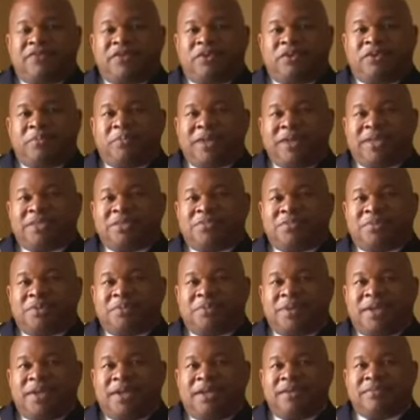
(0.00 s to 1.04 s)
few minutes with
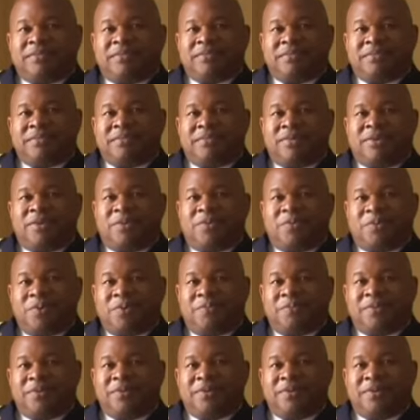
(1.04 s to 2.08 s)
a man or
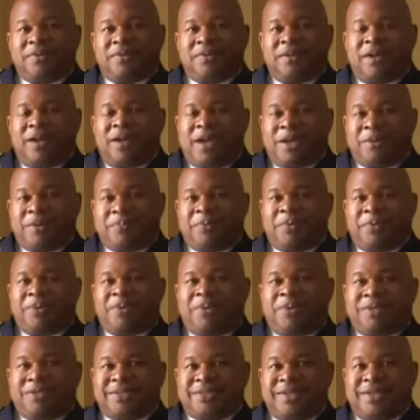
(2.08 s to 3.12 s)
woman, I can pretty
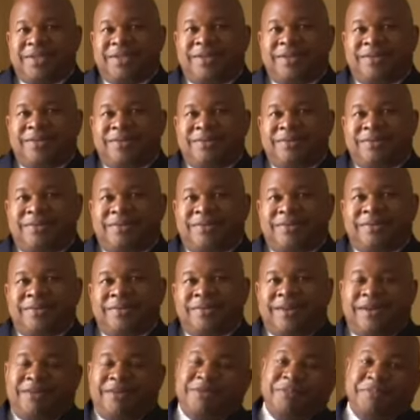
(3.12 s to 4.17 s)
well tell
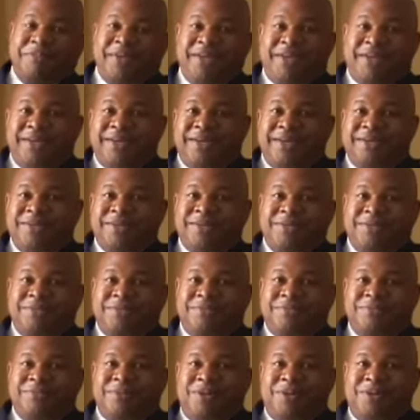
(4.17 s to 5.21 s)
after being in it as
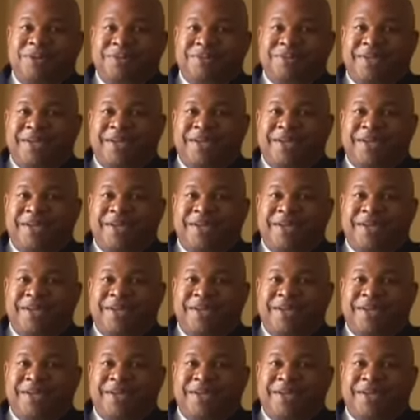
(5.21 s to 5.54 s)
long as